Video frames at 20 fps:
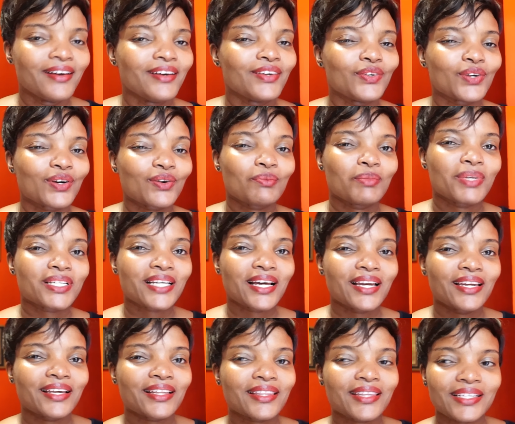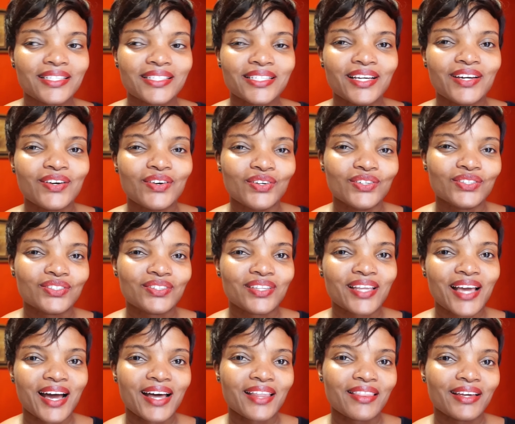you could be telling the tingo to
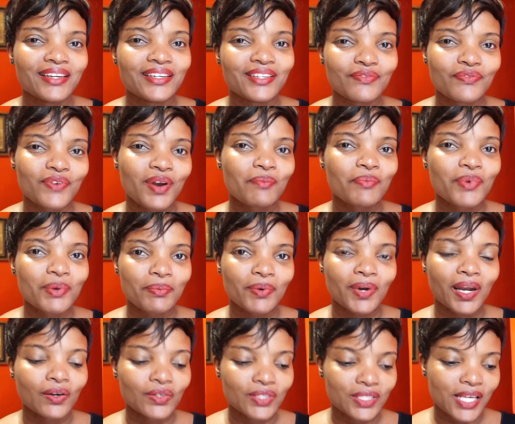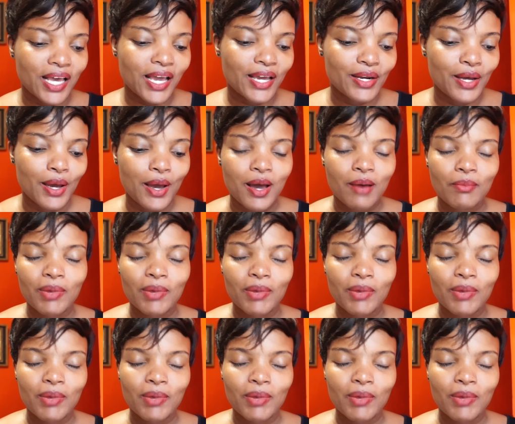the other different people outside,